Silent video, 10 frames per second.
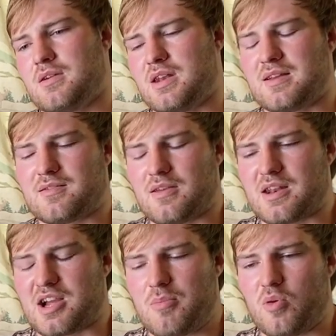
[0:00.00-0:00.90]
I still had
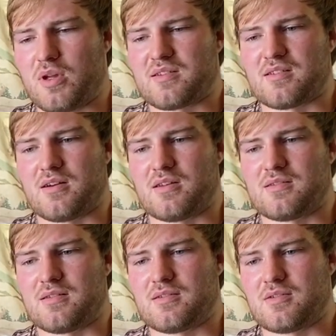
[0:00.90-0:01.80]
a couple weeks to
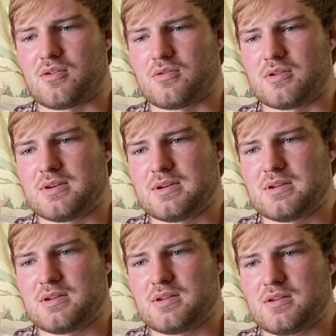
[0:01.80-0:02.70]
hunt, and so
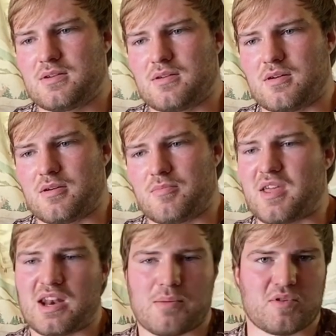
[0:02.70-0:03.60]

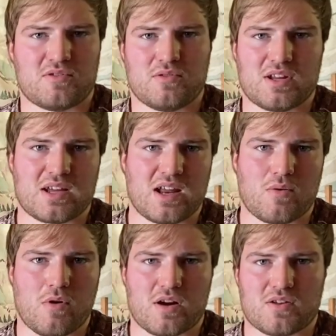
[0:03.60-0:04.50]
that opportunity kind of
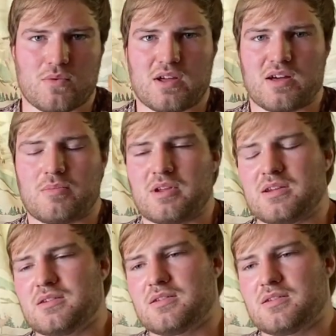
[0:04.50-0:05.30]
walked away on me.